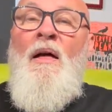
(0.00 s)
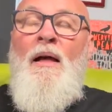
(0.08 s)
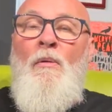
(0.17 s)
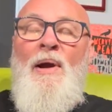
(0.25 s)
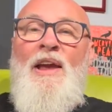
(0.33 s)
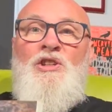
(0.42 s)

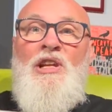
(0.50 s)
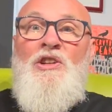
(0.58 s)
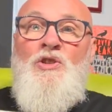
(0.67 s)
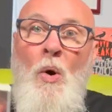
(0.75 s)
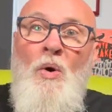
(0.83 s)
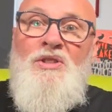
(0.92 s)
where she
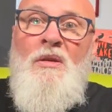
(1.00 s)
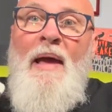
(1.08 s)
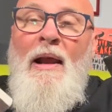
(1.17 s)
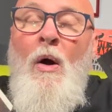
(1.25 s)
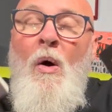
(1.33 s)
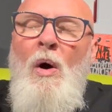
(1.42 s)
talks
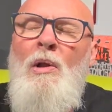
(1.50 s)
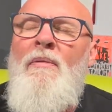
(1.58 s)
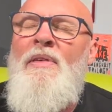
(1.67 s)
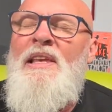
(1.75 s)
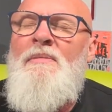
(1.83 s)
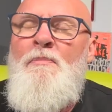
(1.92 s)
about all of
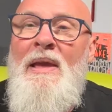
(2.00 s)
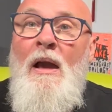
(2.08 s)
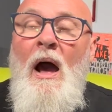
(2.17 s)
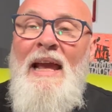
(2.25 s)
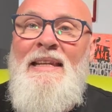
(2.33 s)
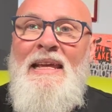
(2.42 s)
these big
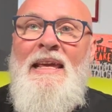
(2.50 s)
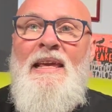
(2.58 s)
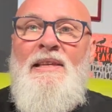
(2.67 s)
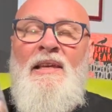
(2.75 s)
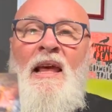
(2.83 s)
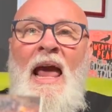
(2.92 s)
ideas,